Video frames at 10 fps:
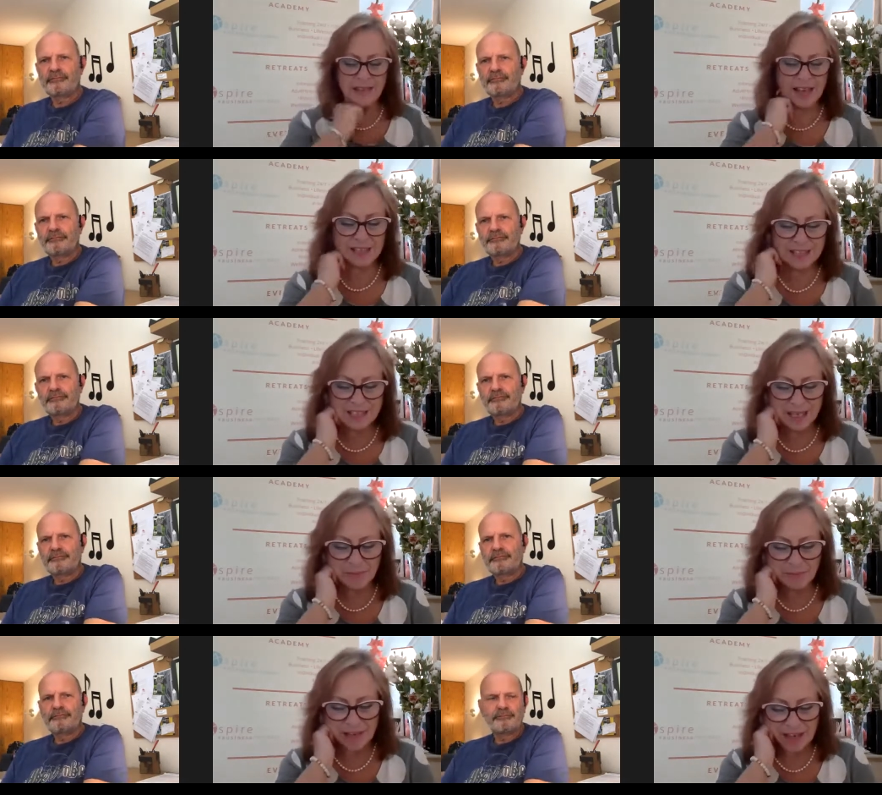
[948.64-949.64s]
Speaker 1: me, thats
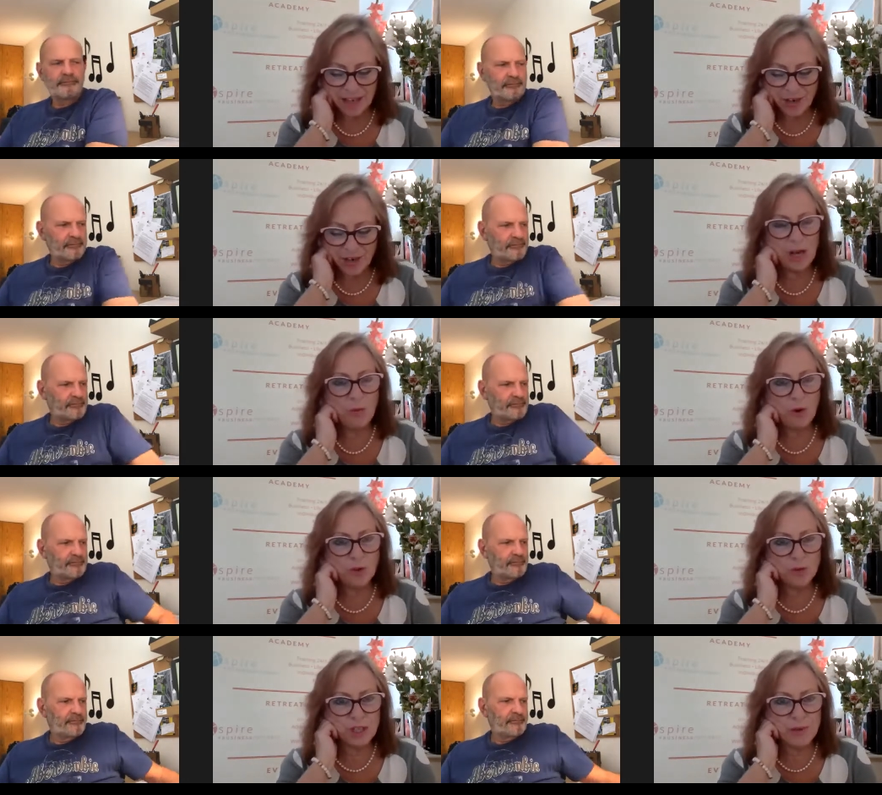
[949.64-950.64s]
um, you know, what
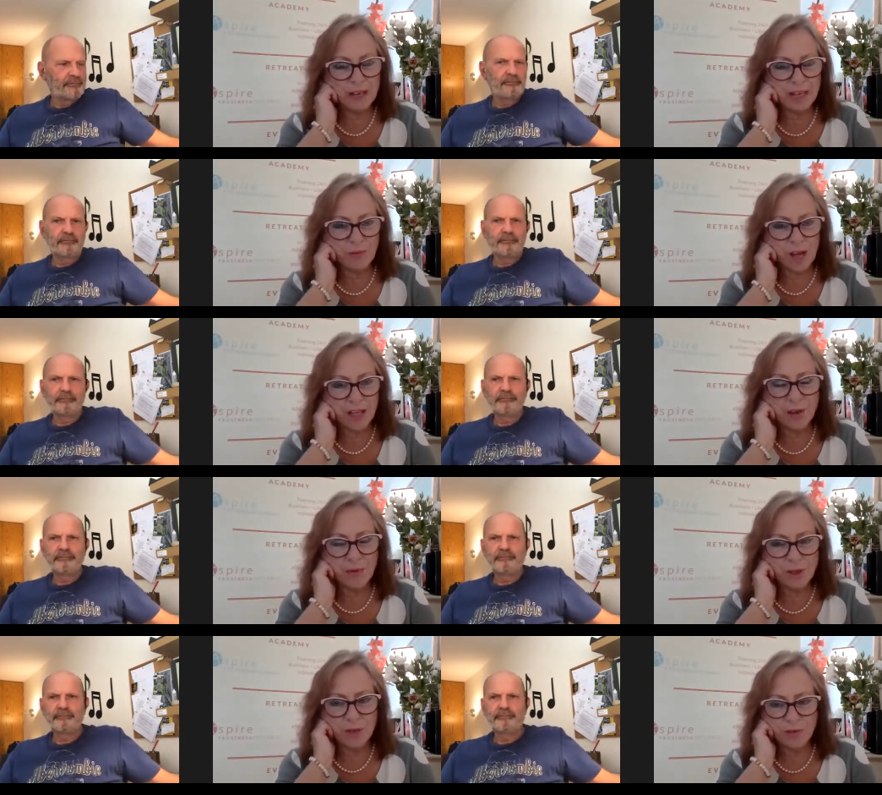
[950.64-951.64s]
you're doing, and I
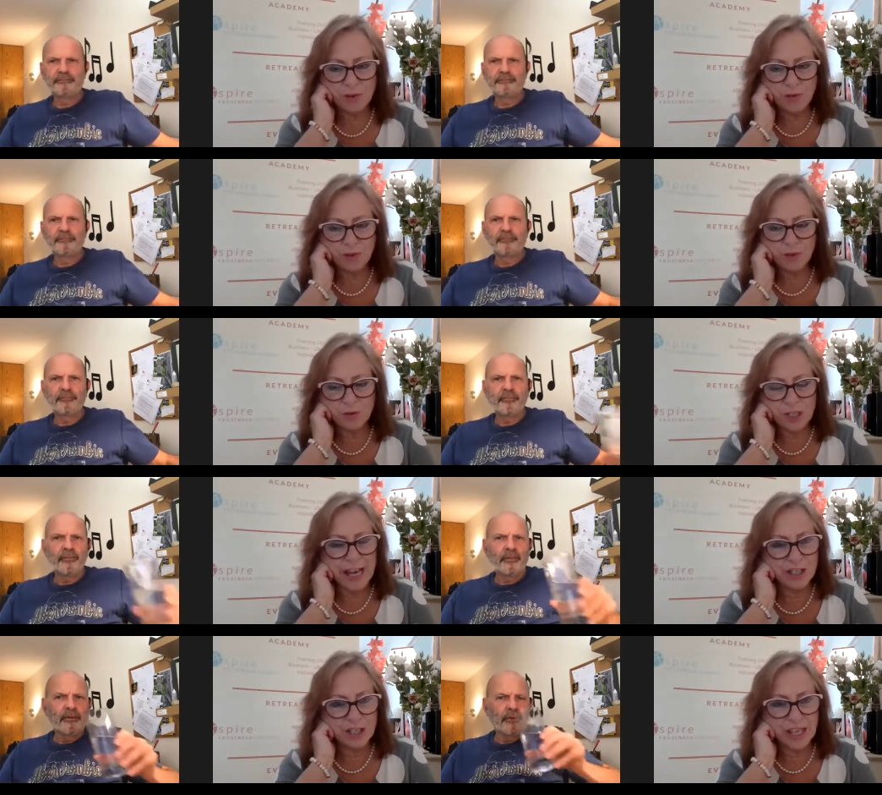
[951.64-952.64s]
know that you've you've sort of
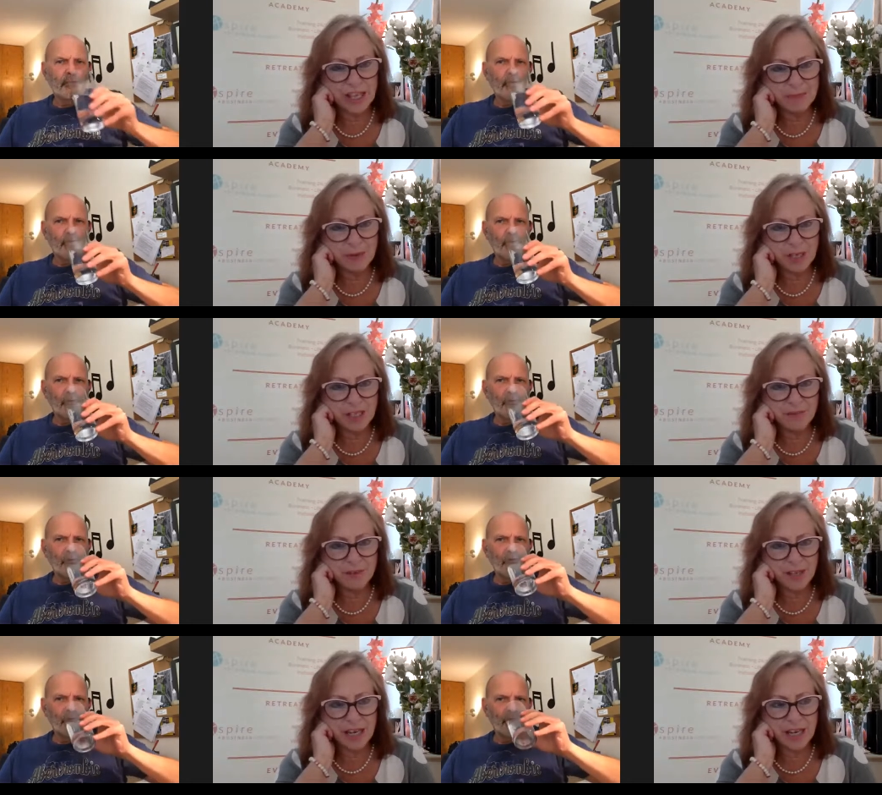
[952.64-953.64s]
changed things because
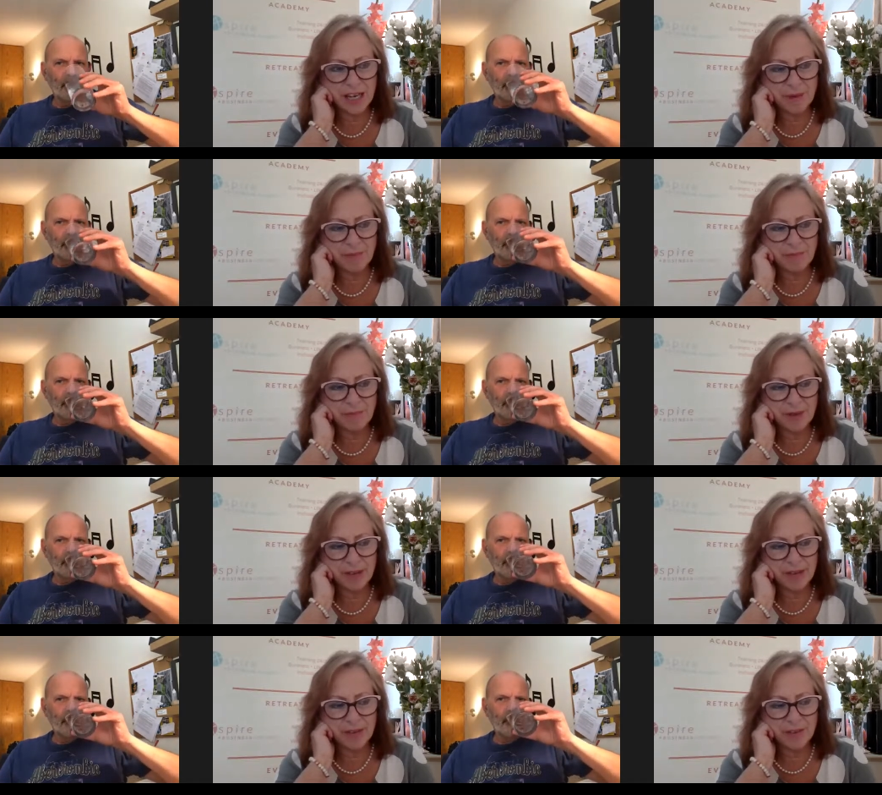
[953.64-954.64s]
of the um,
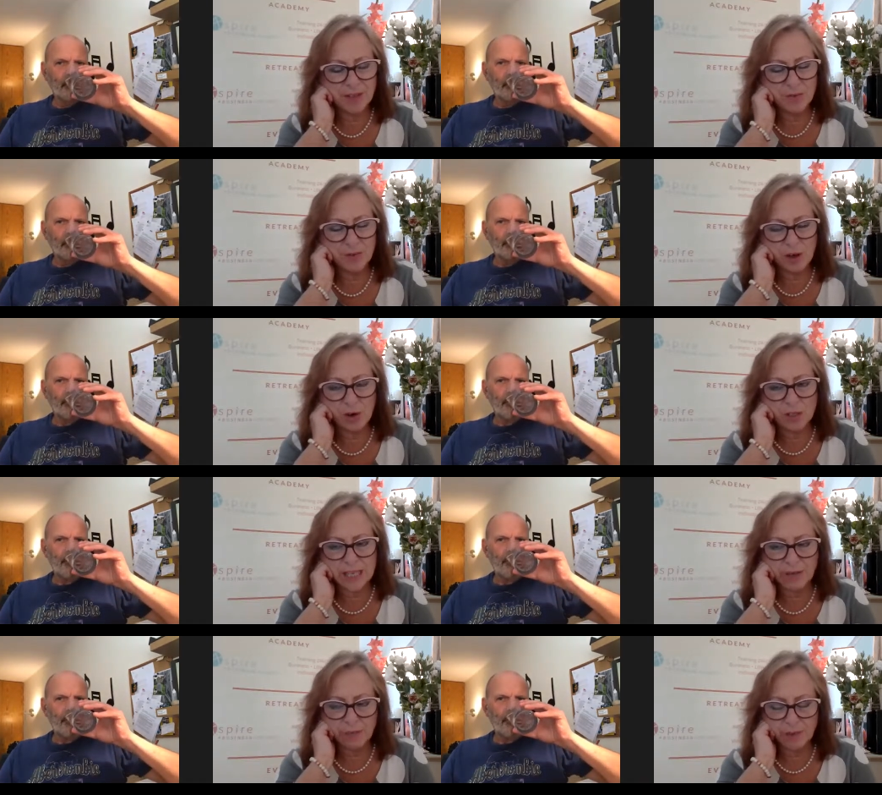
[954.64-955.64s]
uh, the sort of the
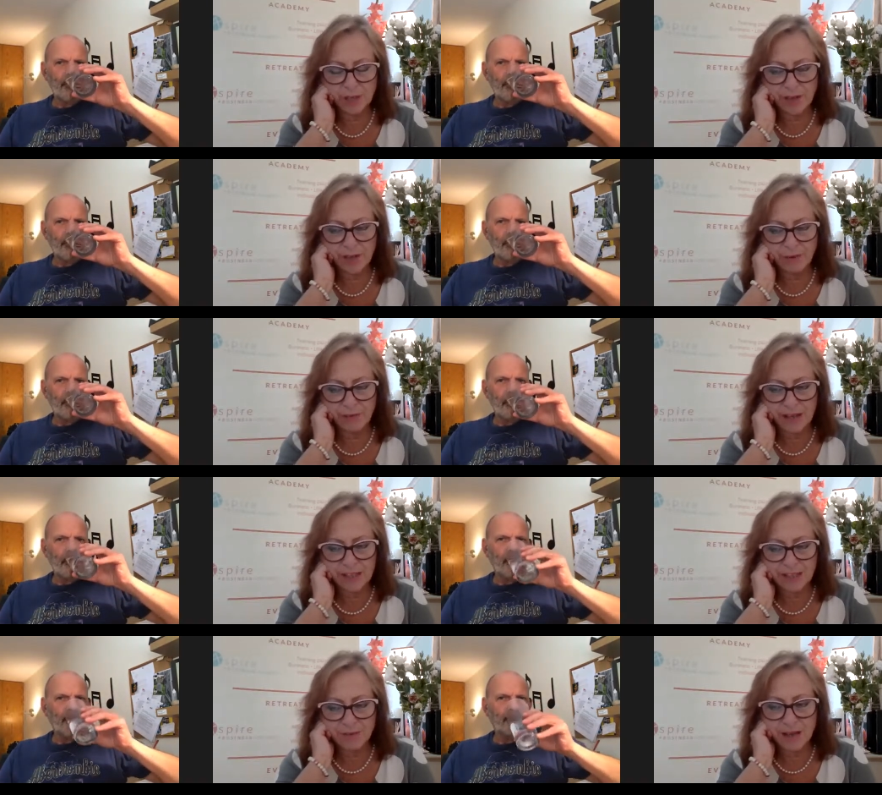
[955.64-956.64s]
lockdown uh, that we've
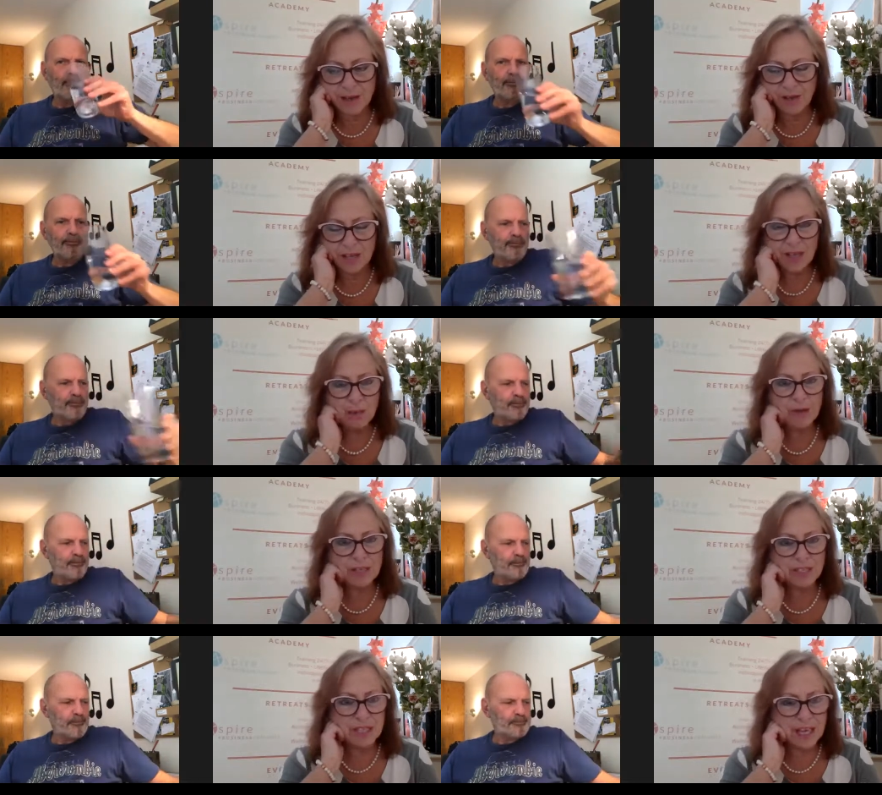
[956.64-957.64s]
had as well.
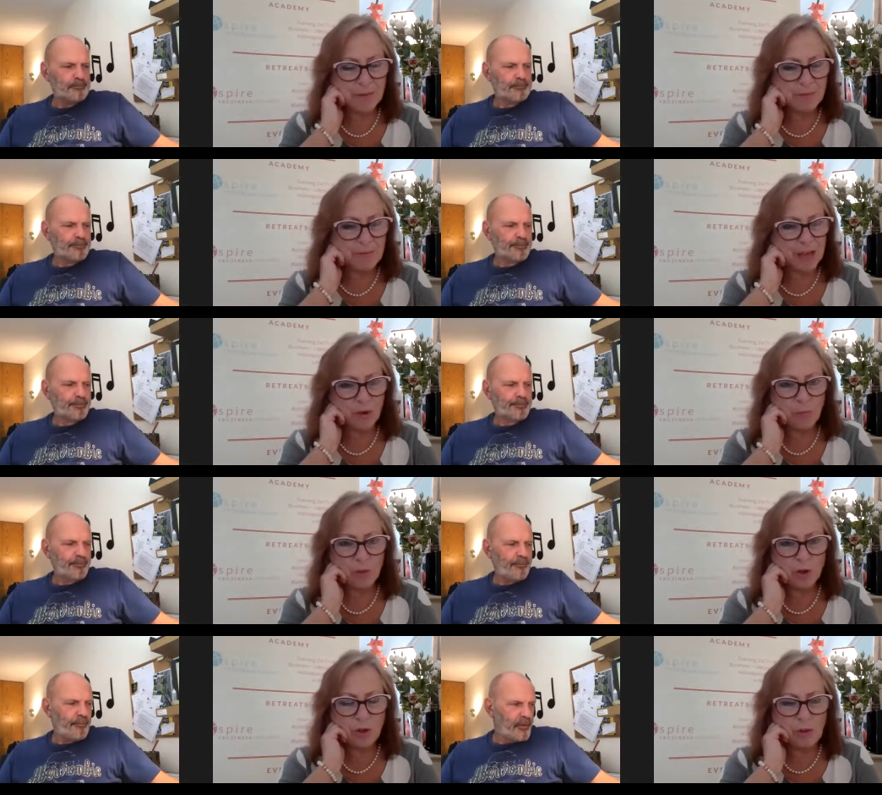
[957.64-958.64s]
But um, and on,
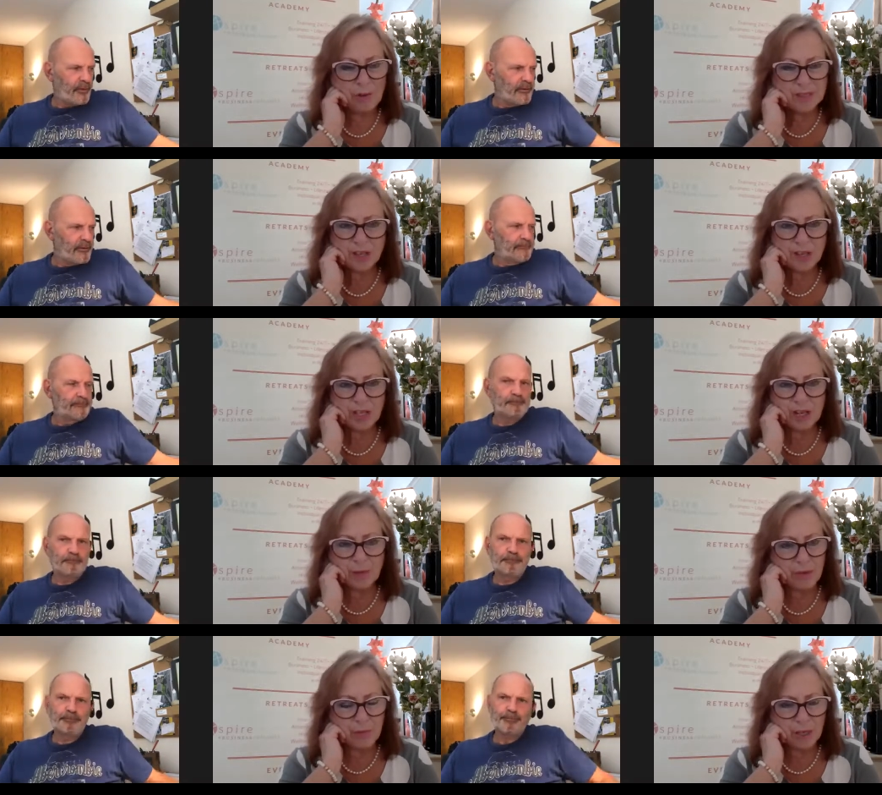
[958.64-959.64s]
but on your website, you
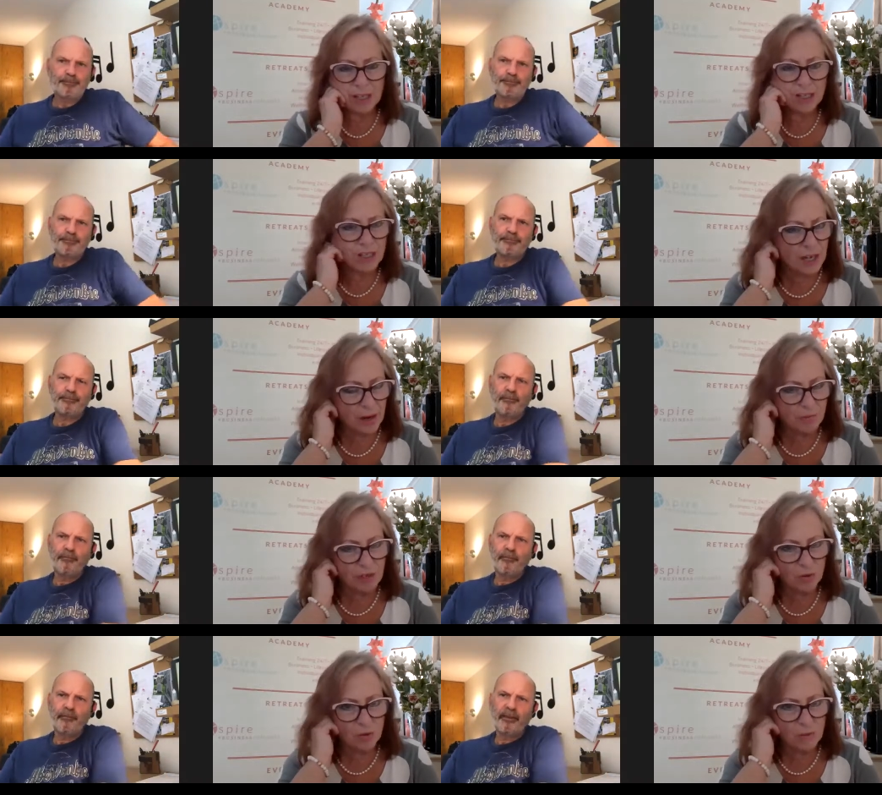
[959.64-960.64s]
know, people can actually go and
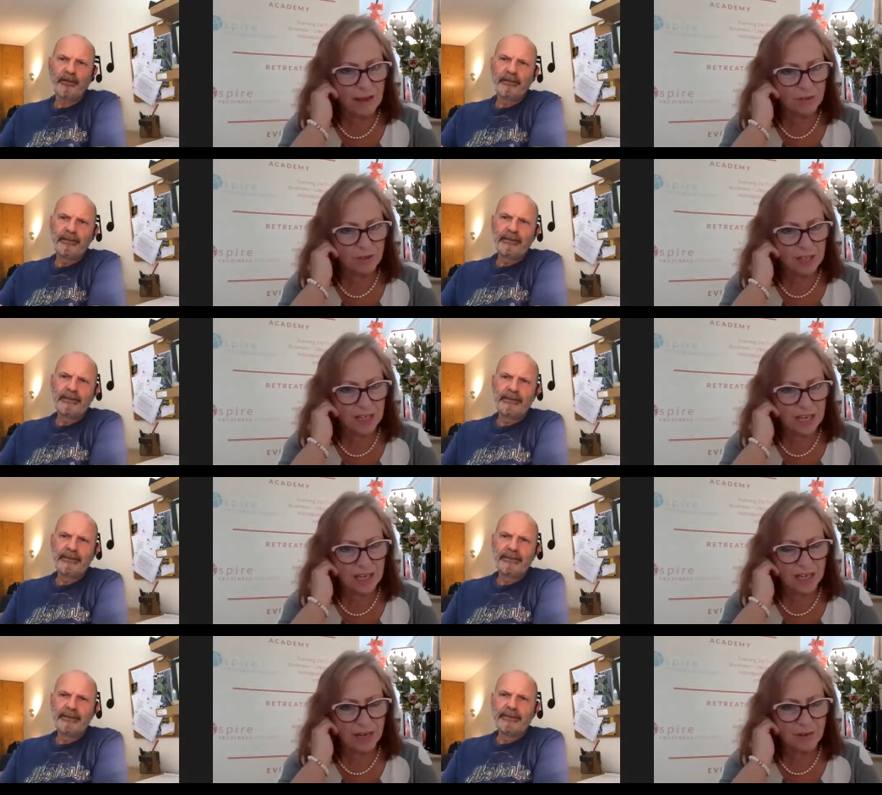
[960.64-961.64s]
read all about the,
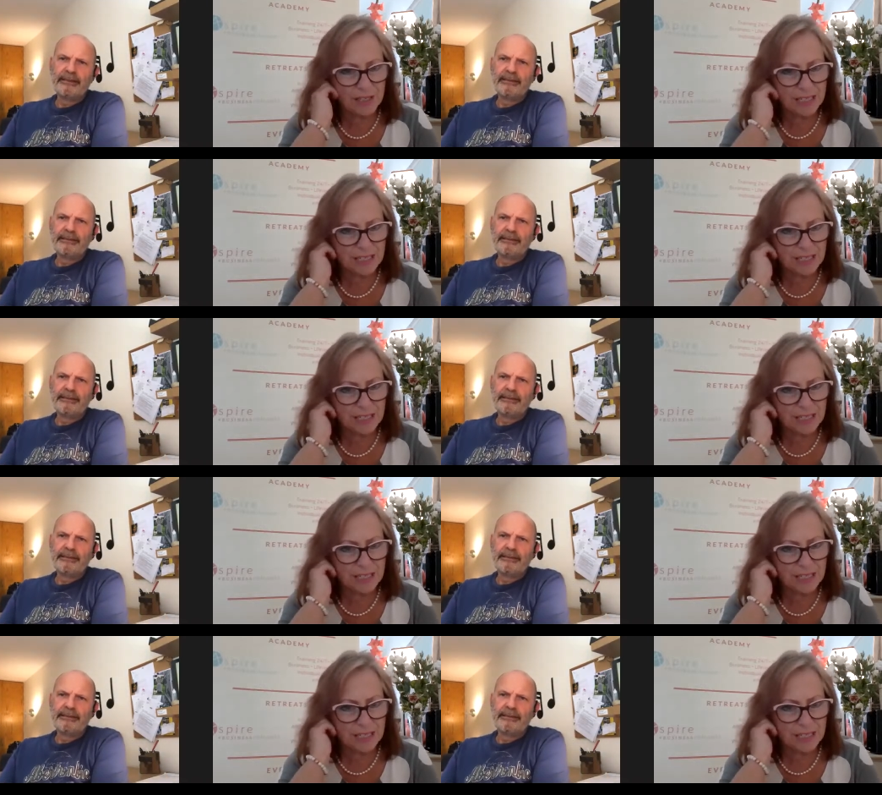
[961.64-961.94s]
you know, the